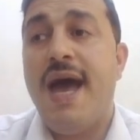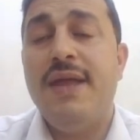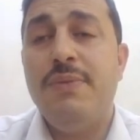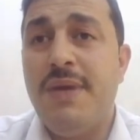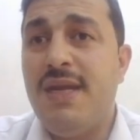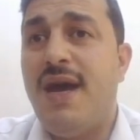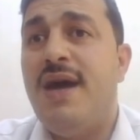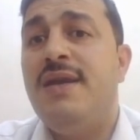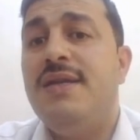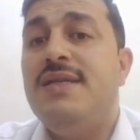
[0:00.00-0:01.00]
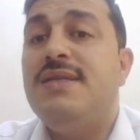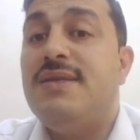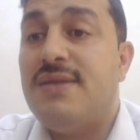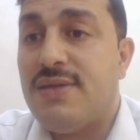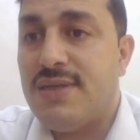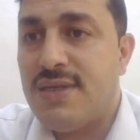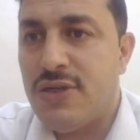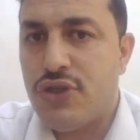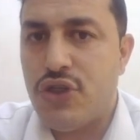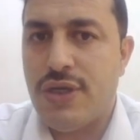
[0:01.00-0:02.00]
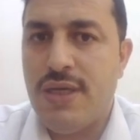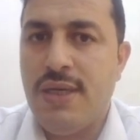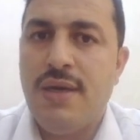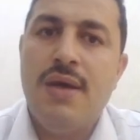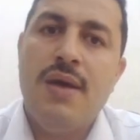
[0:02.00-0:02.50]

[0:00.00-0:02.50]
and many unnecessary surgery